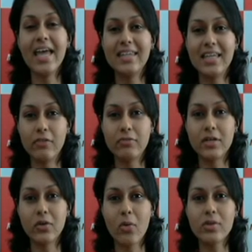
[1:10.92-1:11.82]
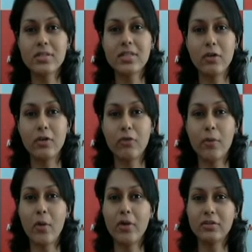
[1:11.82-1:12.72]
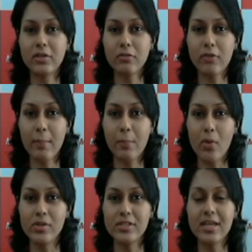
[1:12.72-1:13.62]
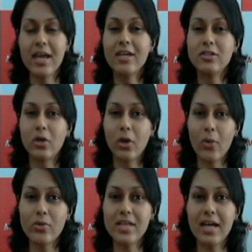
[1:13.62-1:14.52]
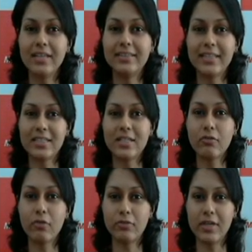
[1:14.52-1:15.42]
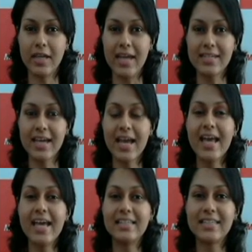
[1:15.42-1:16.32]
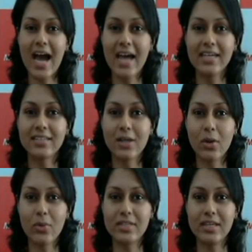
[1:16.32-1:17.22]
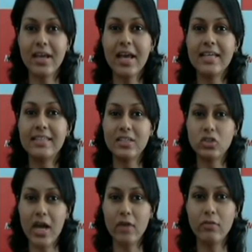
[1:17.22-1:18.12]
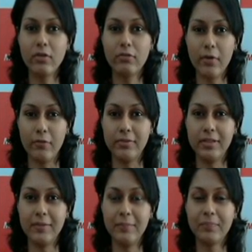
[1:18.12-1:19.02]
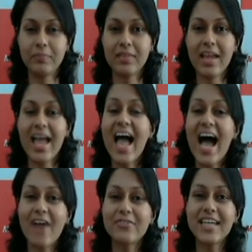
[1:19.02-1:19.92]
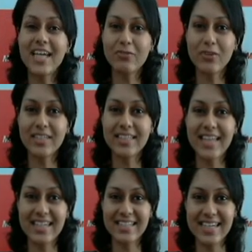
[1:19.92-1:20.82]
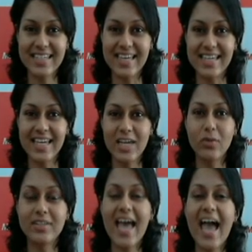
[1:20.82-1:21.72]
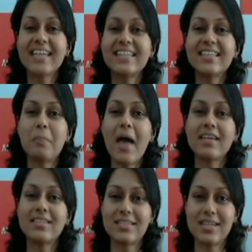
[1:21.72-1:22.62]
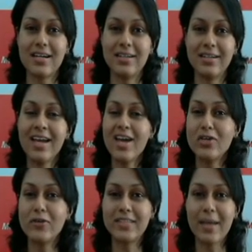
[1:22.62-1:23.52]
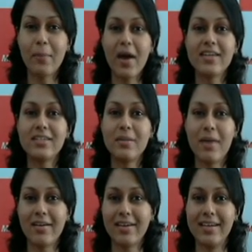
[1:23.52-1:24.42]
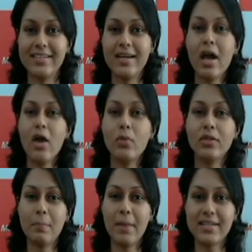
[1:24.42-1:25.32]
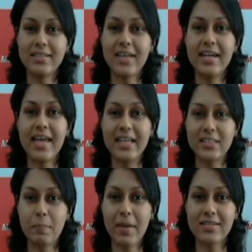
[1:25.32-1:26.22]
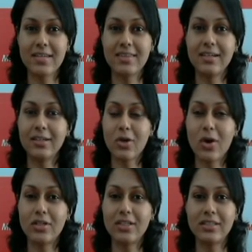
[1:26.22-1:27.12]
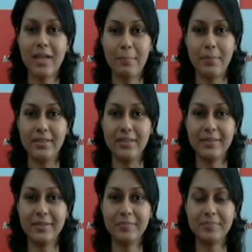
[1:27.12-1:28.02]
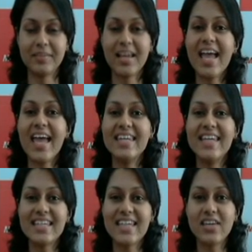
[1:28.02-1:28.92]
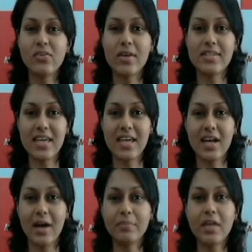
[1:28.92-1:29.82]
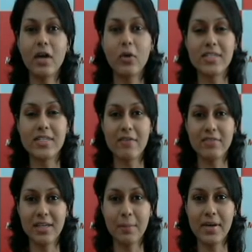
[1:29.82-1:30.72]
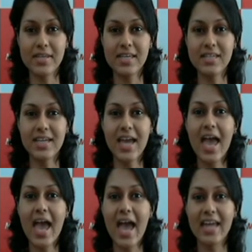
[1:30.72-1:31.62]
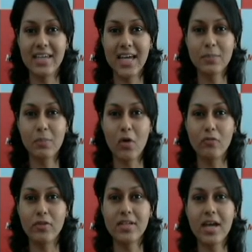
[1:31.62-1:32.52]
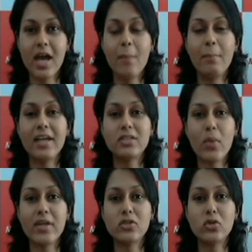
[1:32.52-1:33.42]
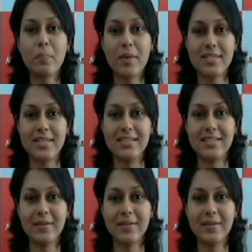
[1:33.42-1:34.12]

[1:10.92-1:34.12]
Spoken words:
The Nifty rose 34.35 points to close at 6058, its highest closing since January 5th. After Infosys and TCS, it was Axis Bank's turn to surprise the market with better than expected third quarter numbers. Net interest income rose 17% and net profit by 22%.